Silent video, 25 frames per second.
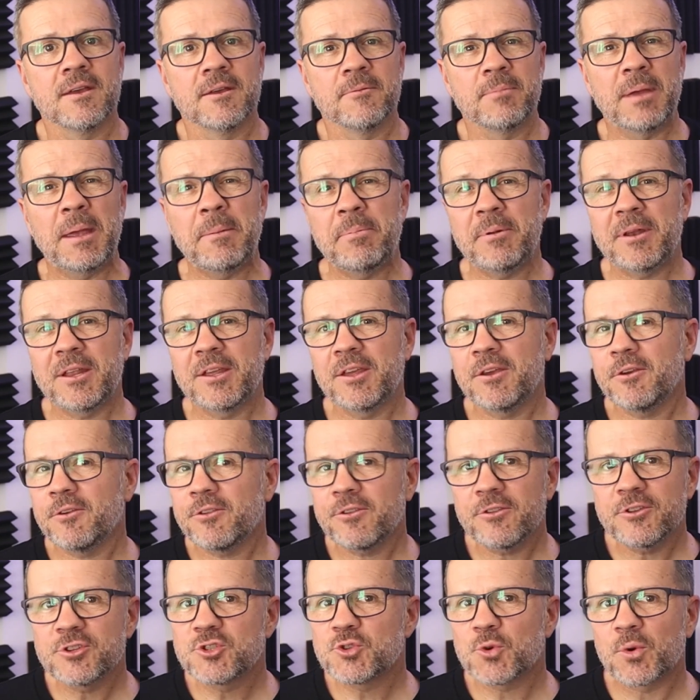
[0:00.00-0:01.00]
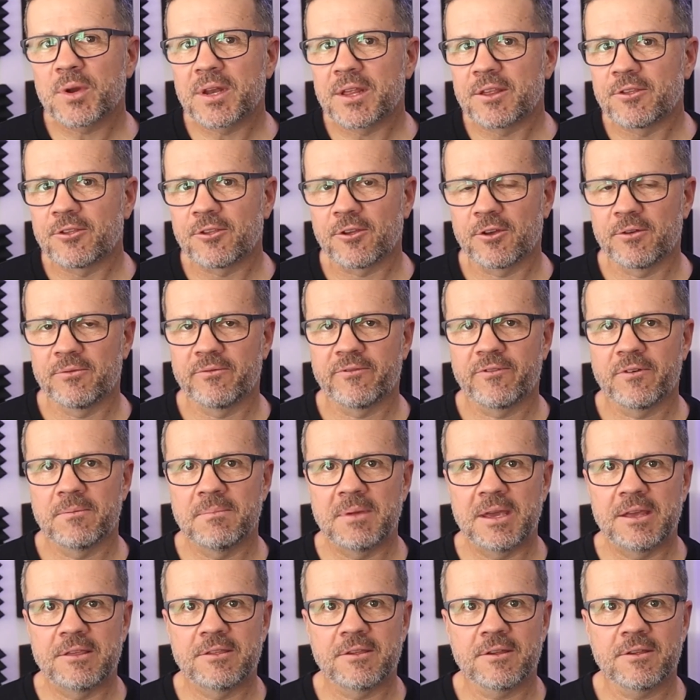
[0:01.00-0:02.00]
People are used to joining Zoom for
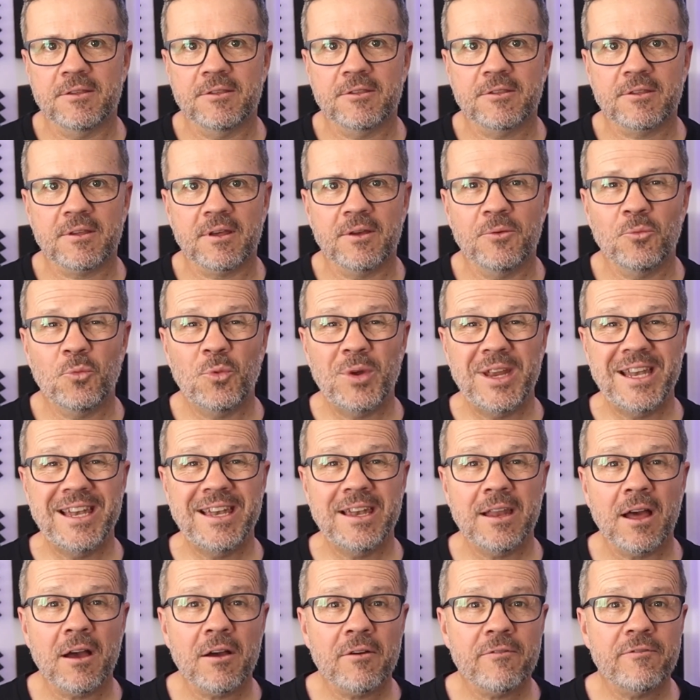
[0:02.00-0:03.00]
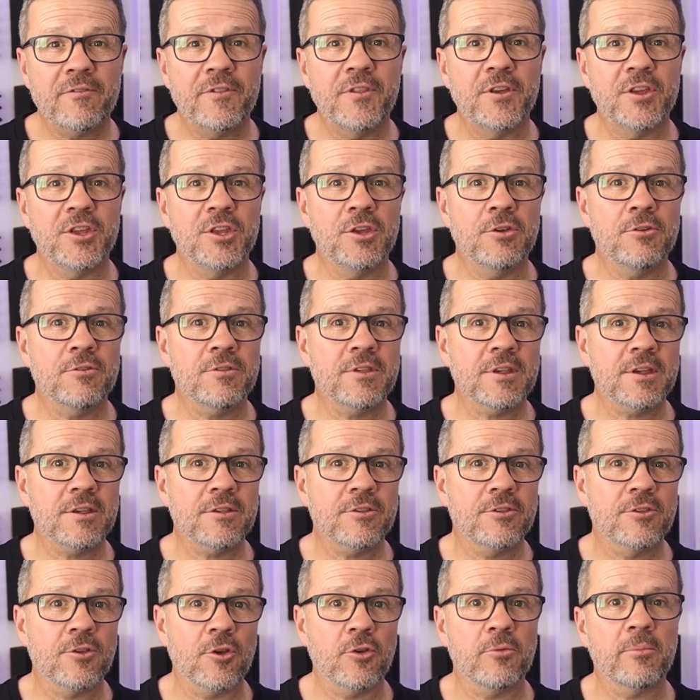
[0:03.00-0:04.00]
meetings, and we love that
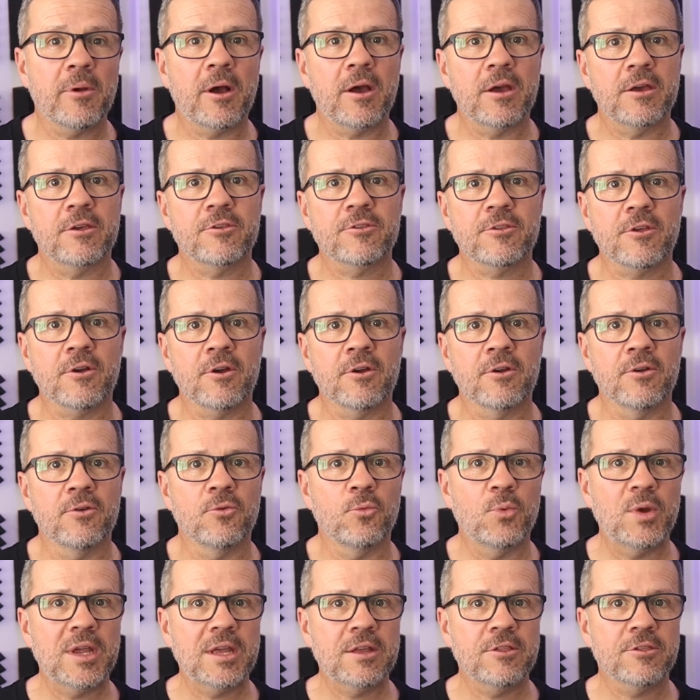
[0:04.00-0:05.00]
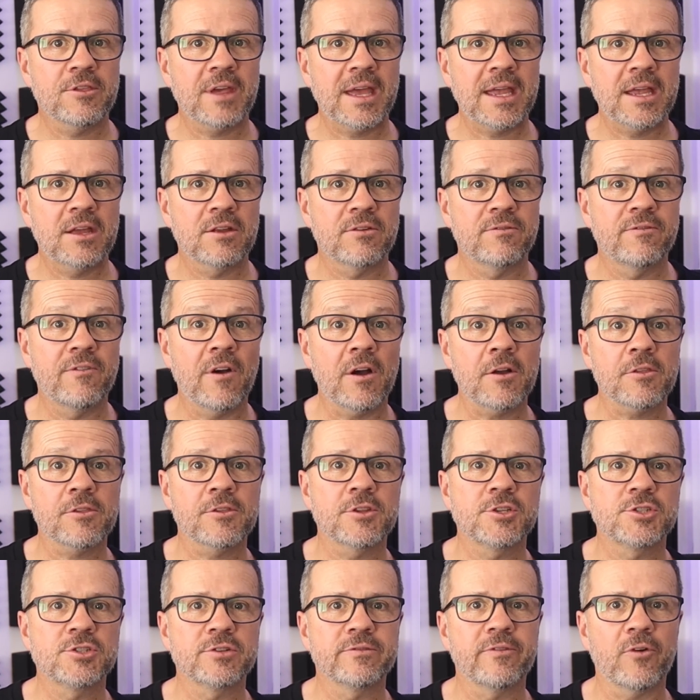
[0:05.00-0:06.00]
using Zoom ISO, we can take
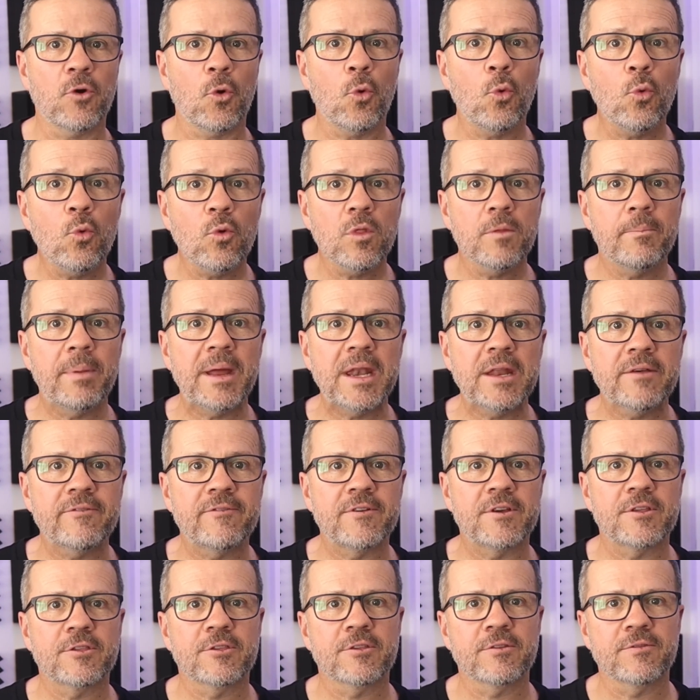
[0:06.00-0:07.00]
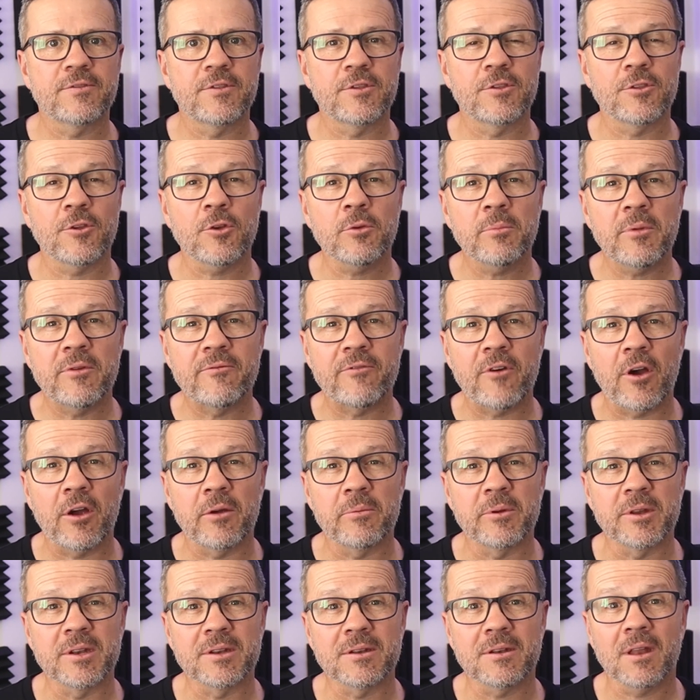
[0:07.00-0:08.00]
advantage of all the benefits of the Zoom
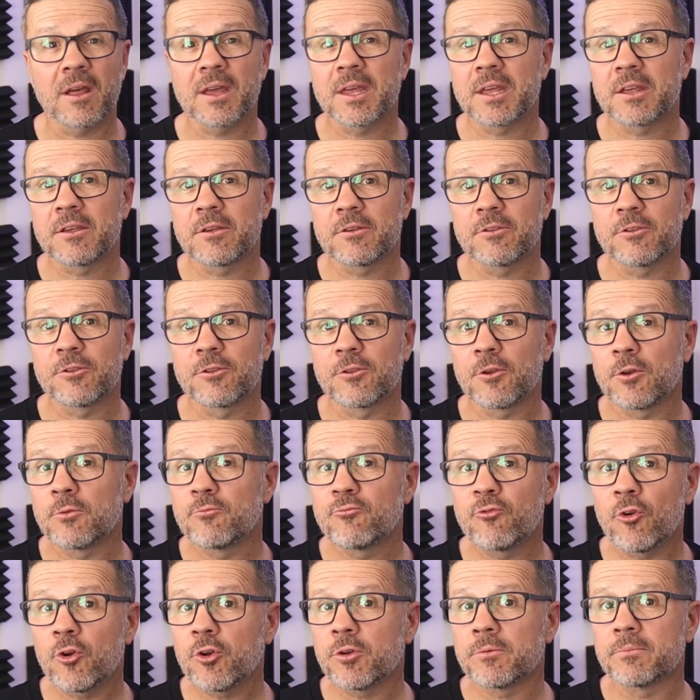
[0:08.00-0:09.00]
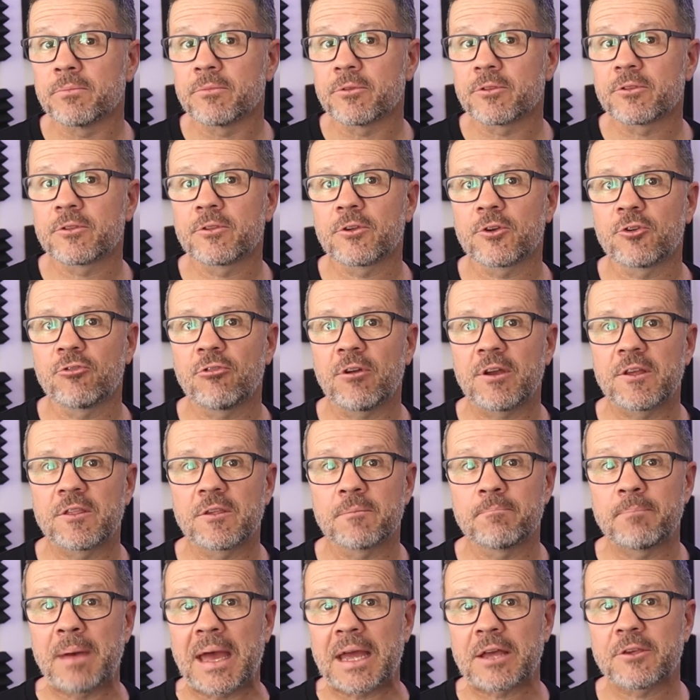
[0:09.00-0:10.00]
environment, like Zoom Rooms, to
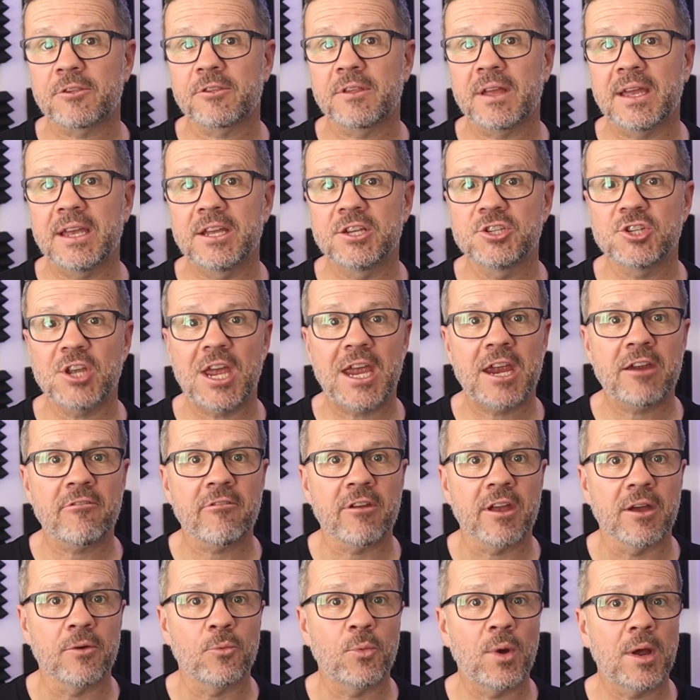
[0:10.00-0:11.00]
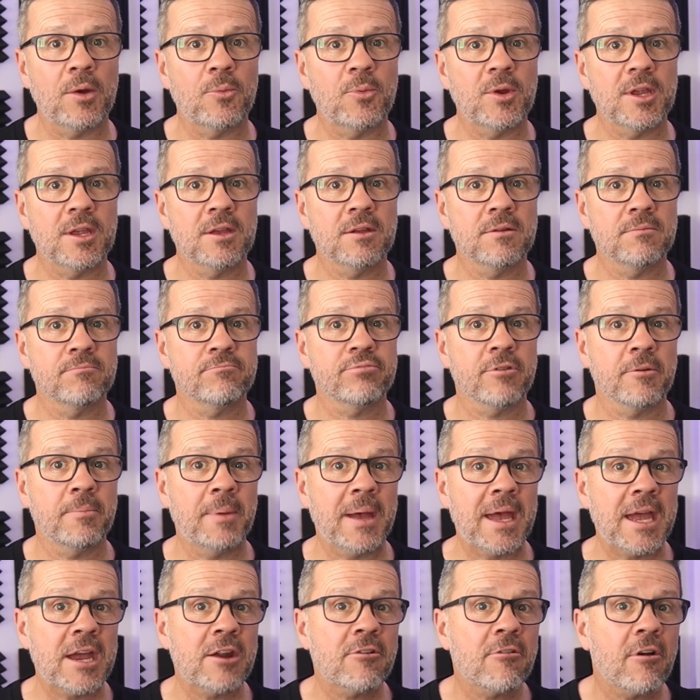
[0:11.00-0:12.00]
create a backstage area where we can
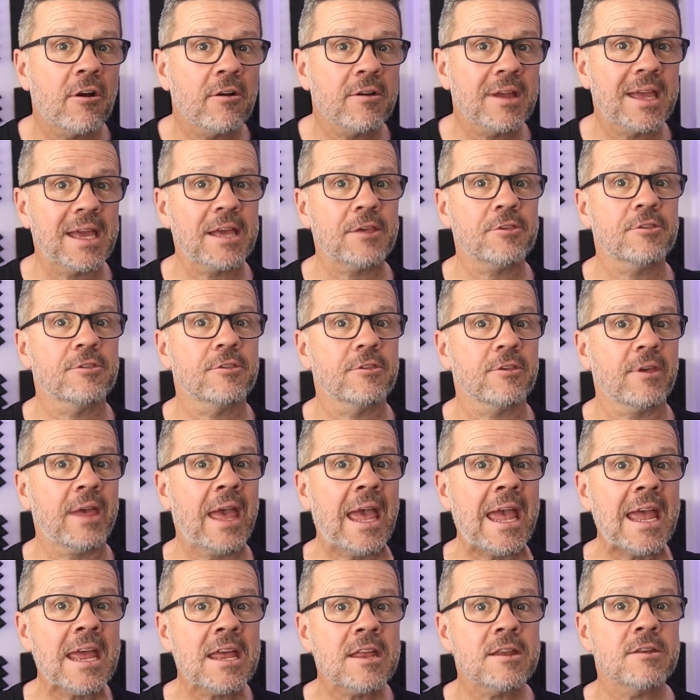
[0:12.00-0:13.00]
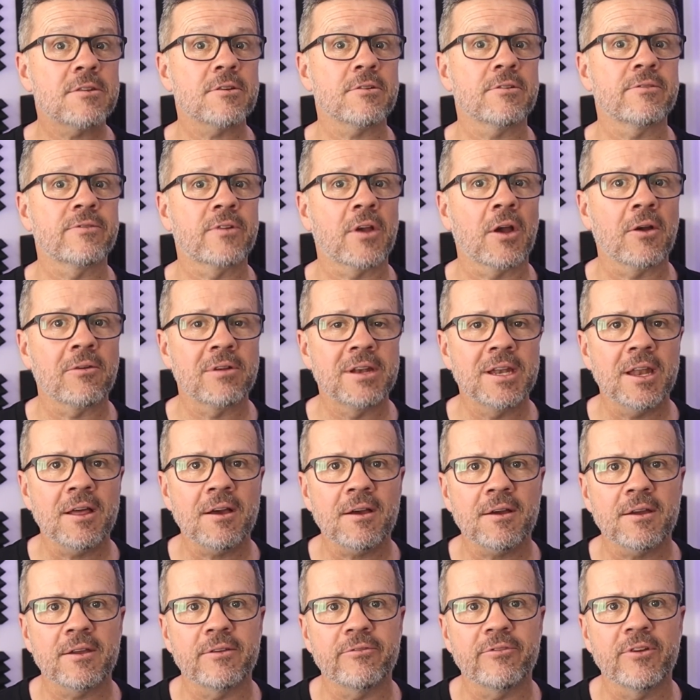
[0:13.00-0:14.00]
prepare our guests ahead of going
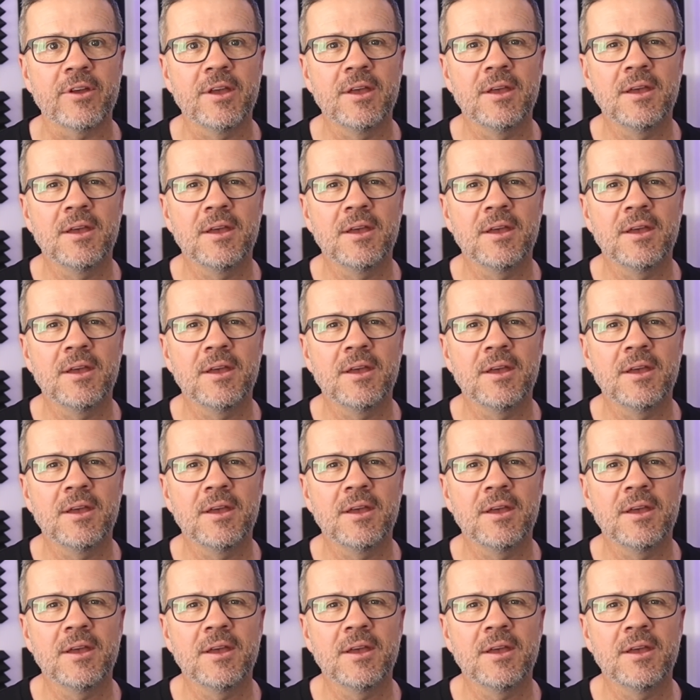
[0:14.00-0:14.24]
live.